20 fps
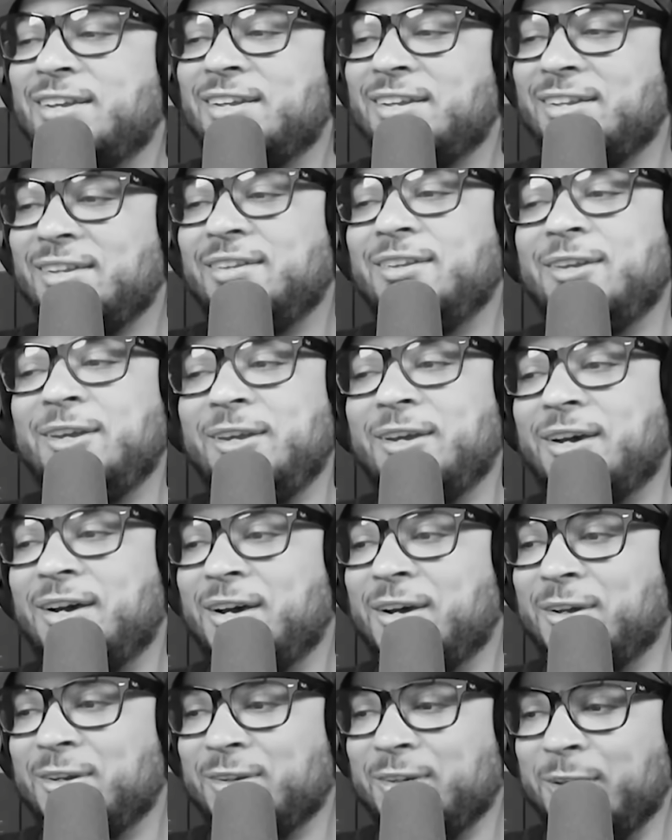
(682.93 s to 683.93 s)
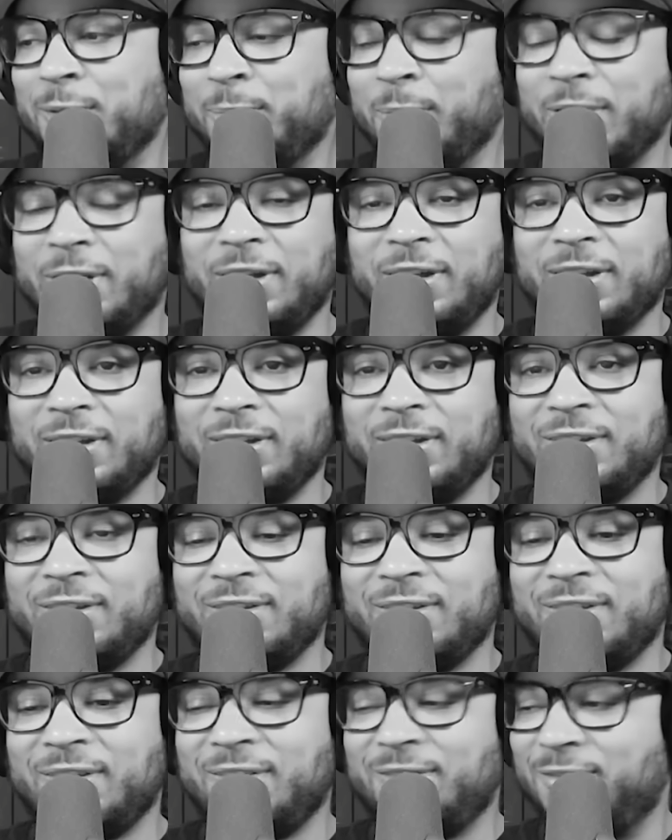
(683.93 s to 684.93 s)
Liam McNeely
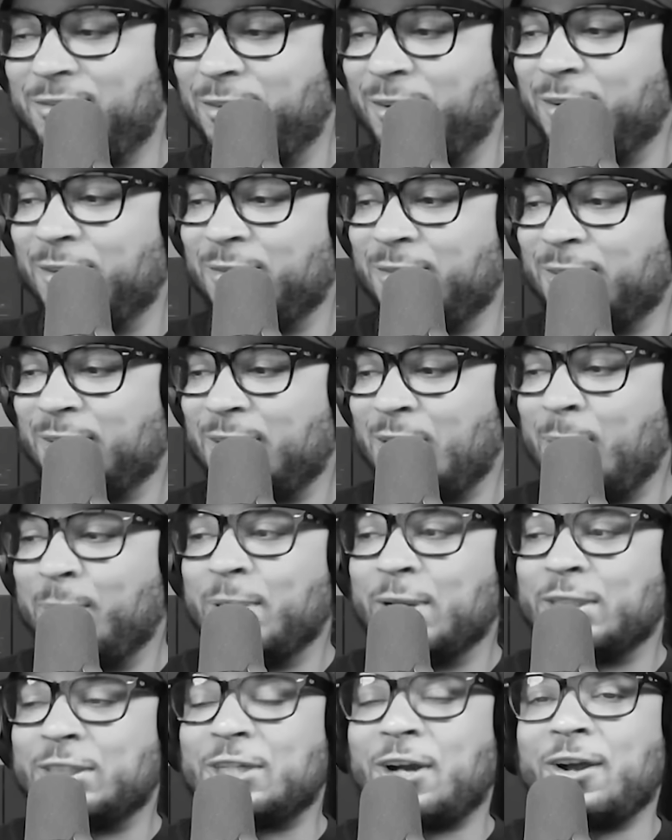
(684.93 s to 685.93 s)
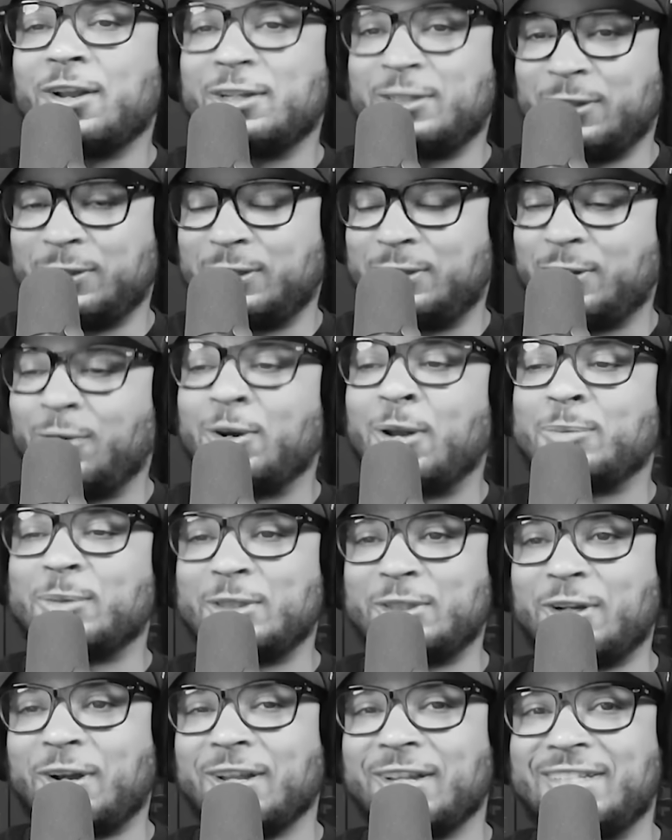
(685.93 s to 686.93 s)
for coming to Charlotte, so showing up to
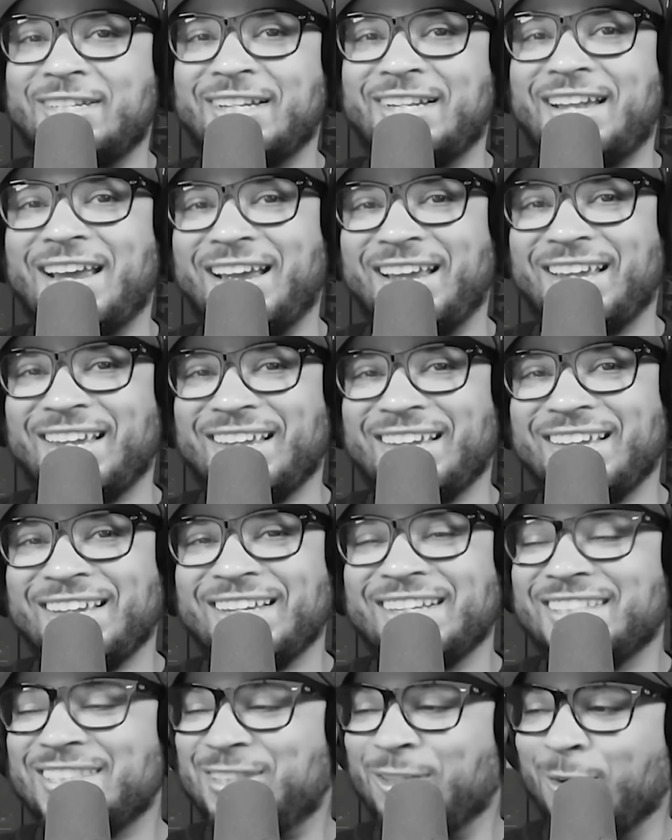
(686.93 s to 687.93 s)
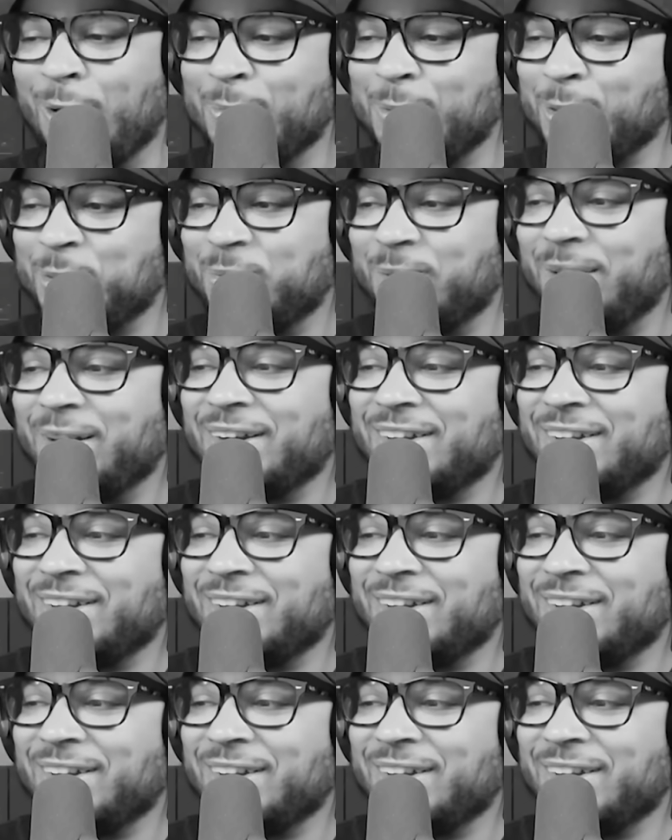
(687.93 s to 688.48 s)
Charlotte today, showing up to work.